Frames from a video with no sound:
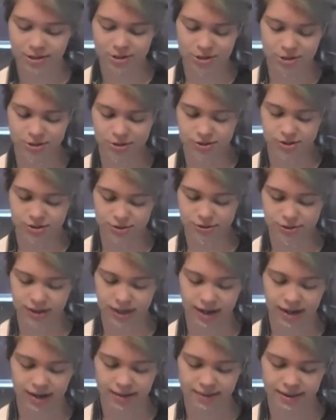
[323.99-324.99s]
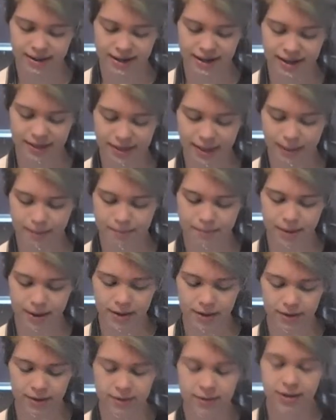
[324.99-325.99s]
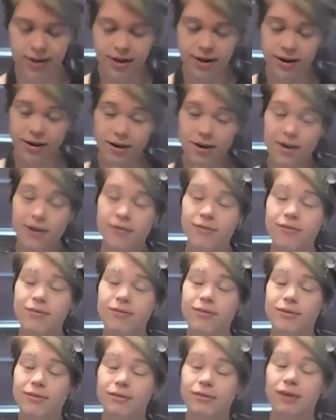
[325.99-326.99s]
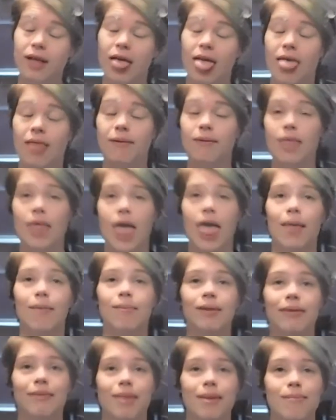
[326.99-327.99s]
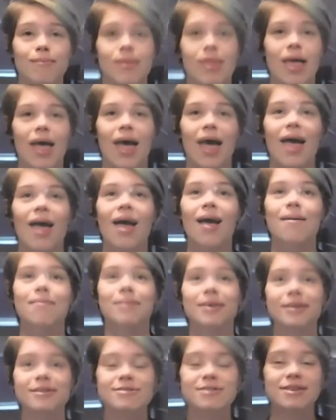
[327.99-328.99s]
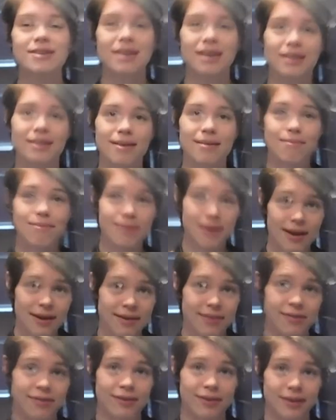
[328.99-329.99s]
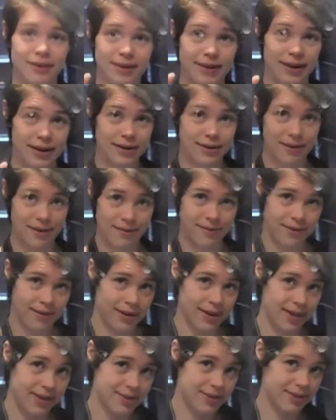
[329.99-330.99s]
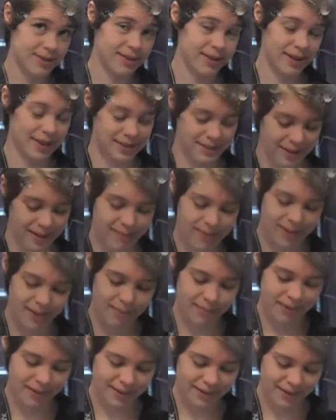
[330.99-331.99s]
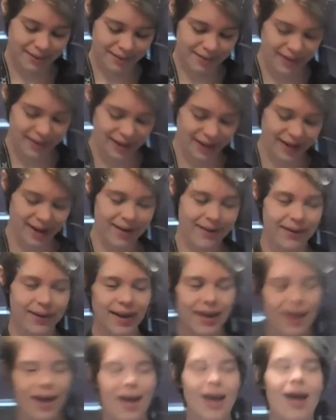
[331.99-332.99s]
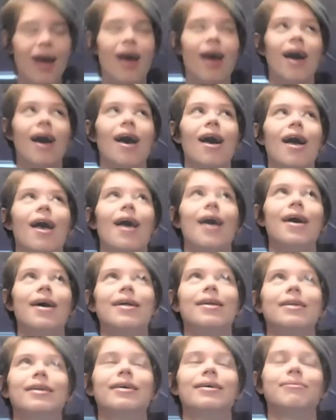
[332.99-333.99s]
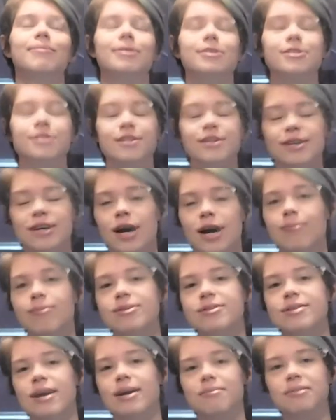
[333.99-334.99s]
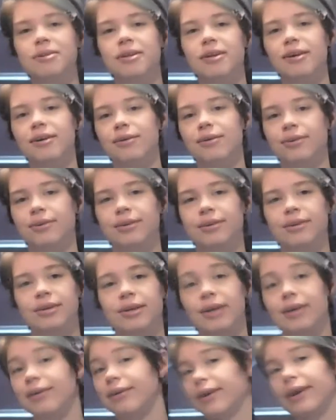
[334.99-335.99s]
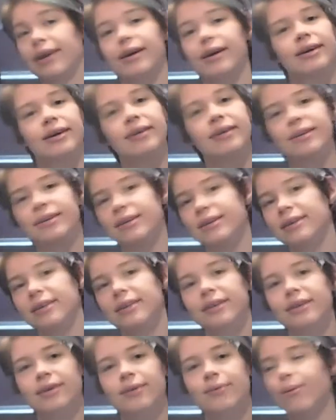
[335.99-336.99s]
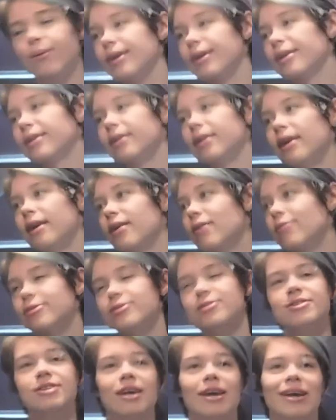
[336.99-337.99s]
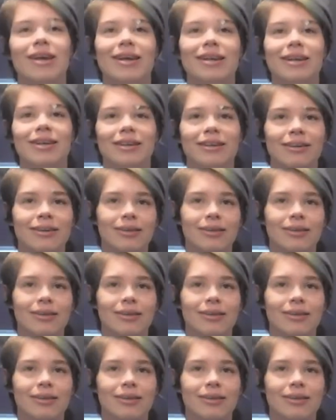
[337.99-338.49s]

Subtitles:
sure you subscribe and hit that bell. Make sure you hit the bell for a notification next time I upload a video. And make sure you comment down below. I don't care what you love, what you hate.